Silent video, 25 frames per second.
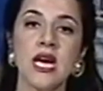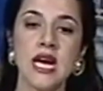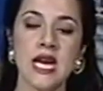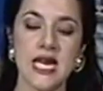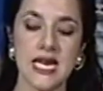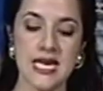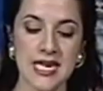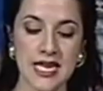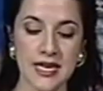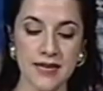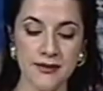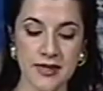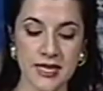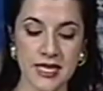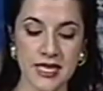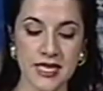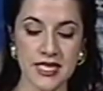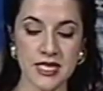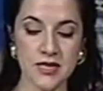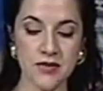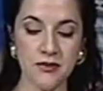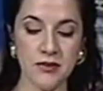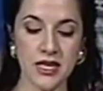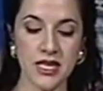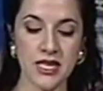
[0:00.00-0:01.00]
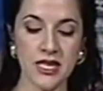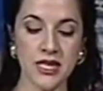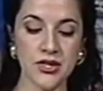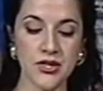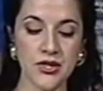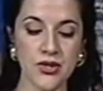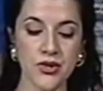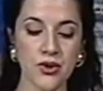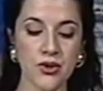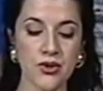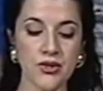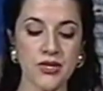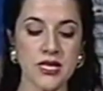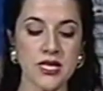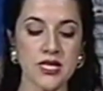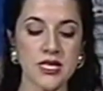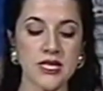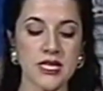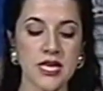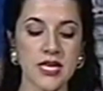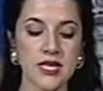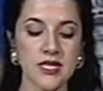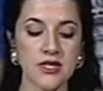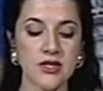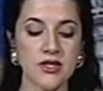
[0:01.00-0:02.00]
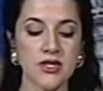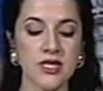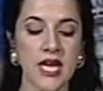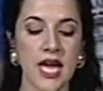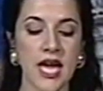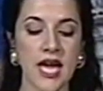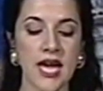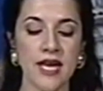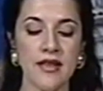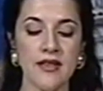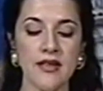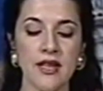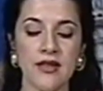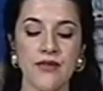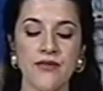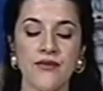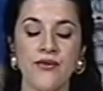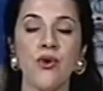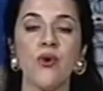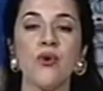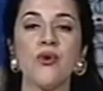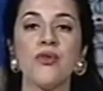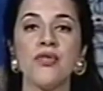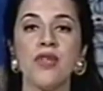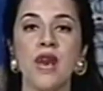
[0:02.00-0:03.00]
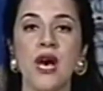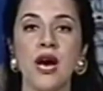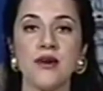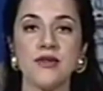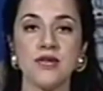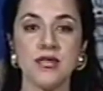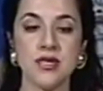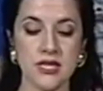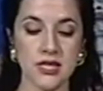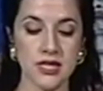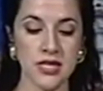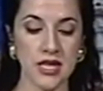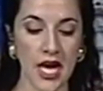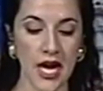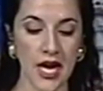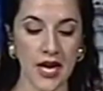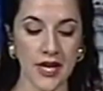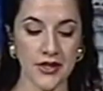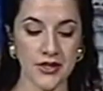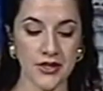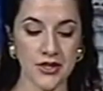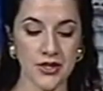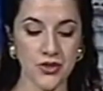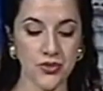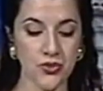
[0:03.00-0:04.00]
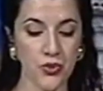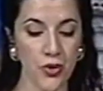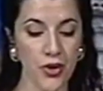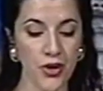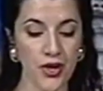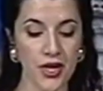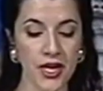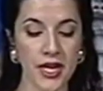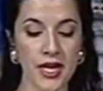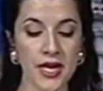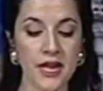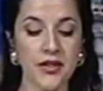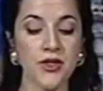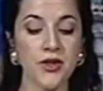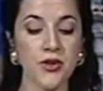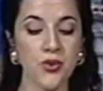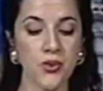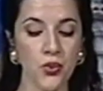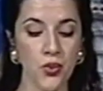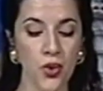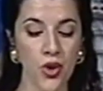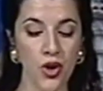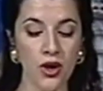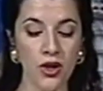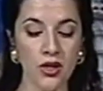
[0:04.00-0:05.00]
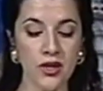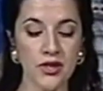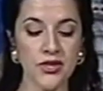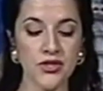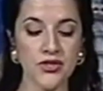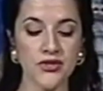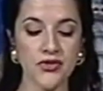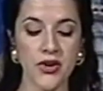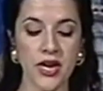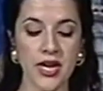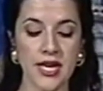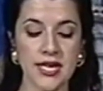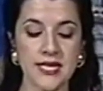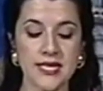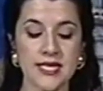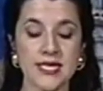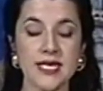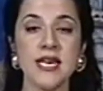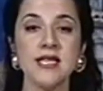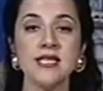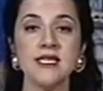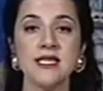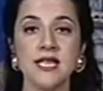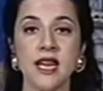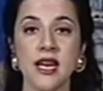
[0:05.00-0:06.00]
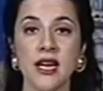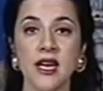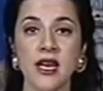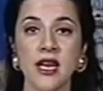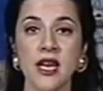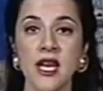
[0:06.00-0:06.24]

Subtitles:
Lebanese media sources said today that 4,000 Zionists working in the World Trade Center